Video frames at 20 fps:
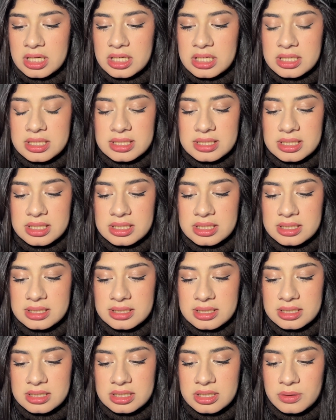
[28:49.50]

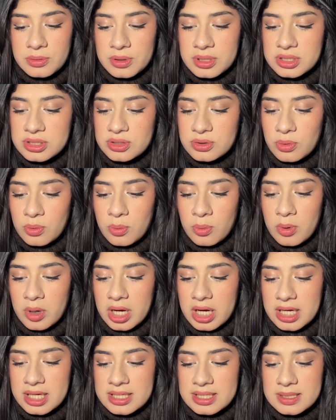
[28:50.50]
since she was so
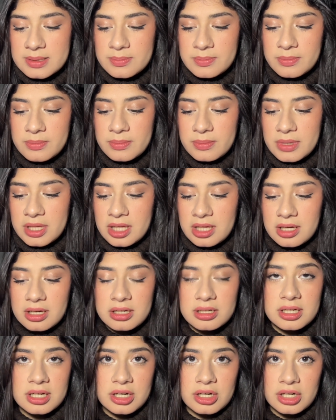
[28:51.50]
wise
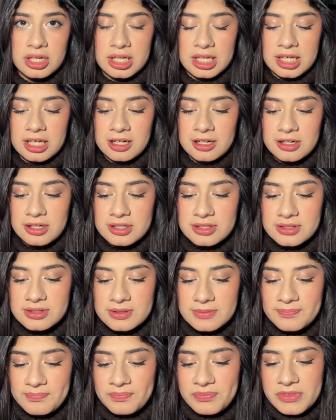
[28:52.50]
beyond her
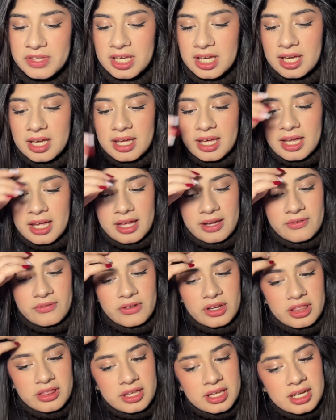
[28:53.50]
years,
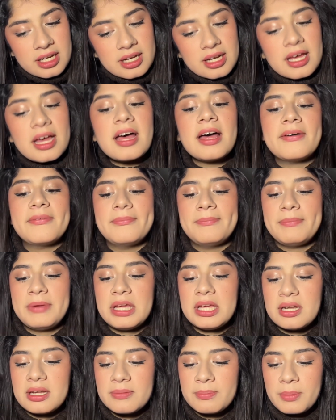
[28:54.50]
everything had
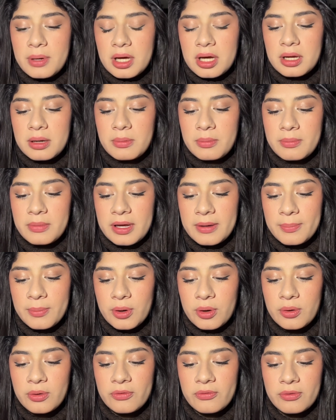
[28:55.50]
been
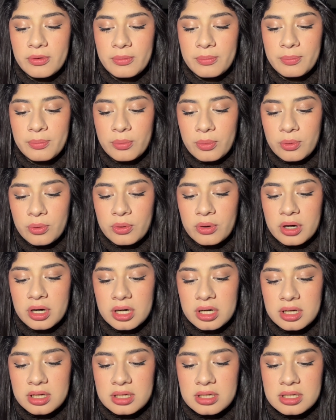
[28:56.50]
above
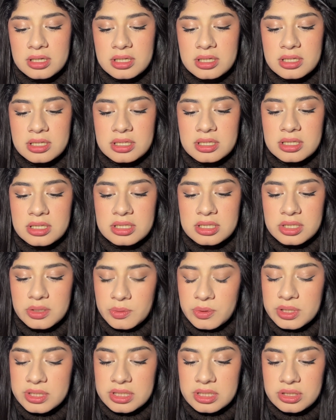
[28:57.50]
board. She
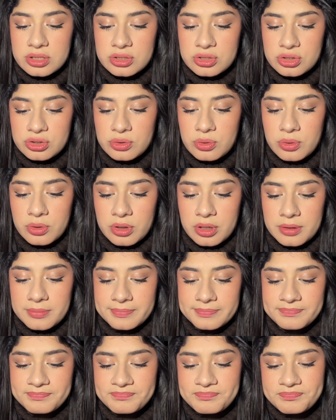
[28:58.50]
wasn't sure.
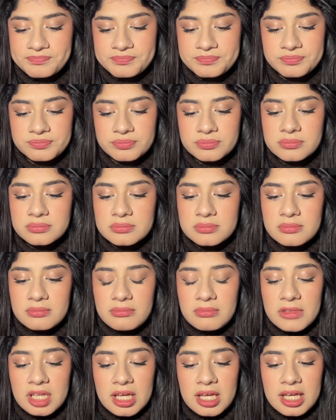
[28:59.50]

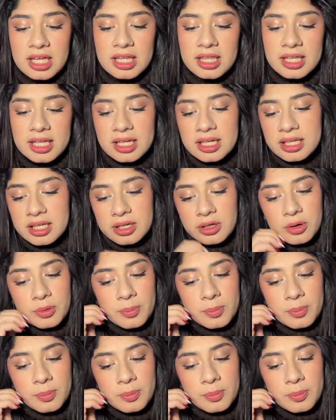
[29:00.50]
And then year